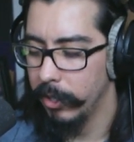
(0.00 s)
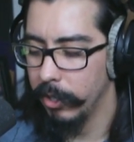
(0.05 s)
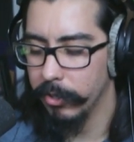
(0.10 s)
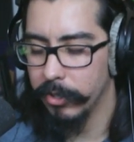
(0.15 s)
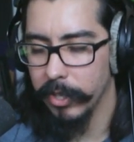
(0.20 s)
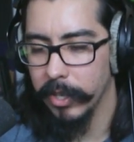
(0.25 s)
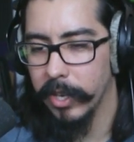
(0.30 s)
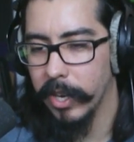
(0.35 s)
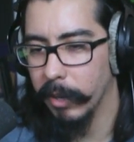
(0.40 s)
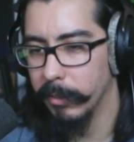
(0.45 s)

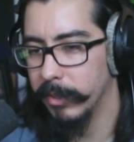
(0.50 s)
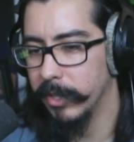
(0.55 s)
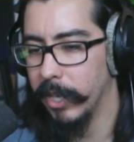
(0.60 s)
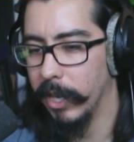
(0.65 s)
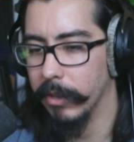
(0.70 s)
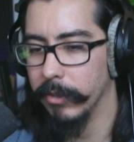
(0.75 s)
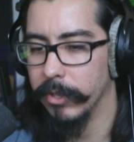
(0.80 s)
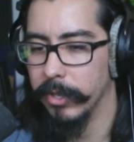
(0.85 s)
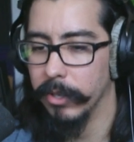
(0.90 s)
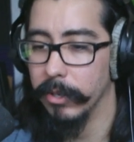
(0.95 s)
usually it comes
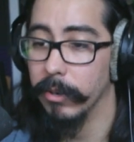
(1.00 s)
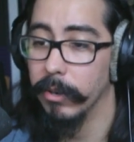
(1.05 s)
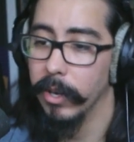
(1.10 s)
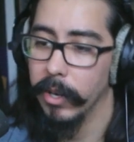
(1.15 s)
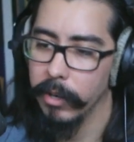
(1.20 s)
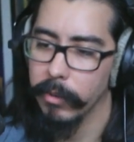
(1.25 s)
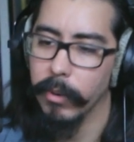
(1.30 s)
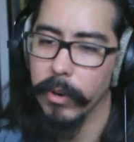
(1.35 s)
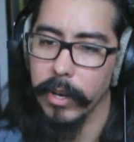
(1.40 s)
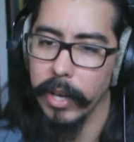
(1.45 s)
down to,
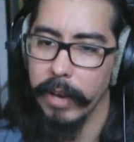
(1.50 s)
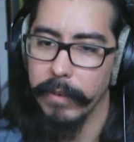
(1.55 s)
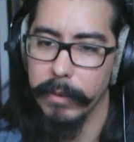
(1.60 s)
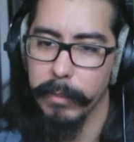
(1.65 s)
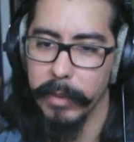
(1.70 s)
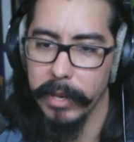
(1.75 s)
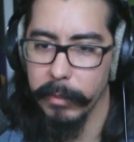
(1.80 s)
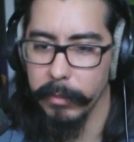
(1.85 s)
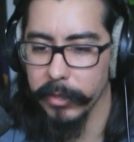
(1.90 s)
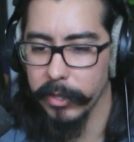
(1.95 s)
well, have
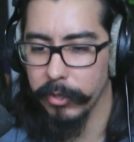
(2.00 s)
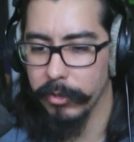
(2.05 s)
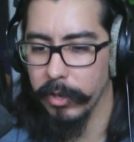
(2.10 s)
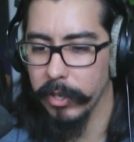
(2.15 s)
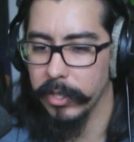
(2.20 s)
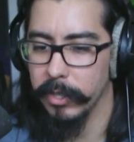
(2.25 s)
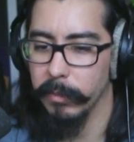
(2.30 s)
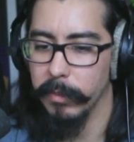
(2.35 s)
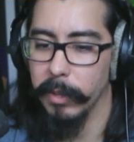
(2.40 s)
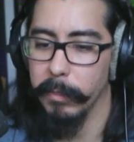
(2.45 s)
you been able to
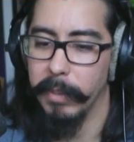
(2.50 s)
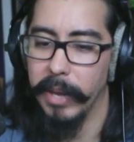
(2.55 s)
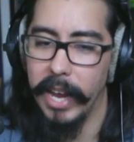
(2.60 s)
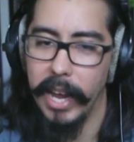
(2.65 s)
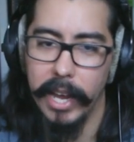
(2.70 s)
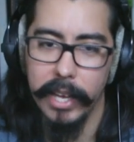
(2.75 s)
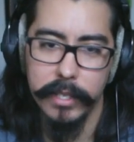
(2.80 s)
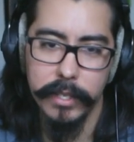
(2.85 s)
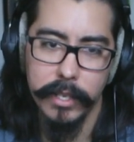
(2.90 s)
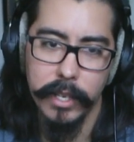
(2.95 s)
trust them in the
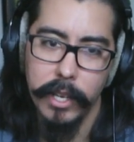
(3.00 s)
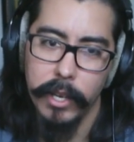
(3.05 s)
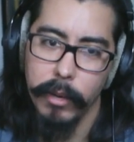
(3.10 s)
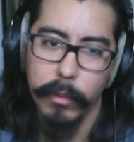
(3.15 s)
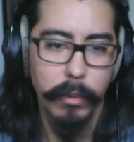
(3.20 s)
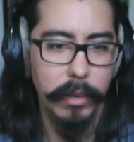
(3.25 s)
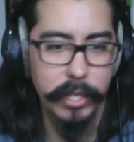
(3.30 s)
past?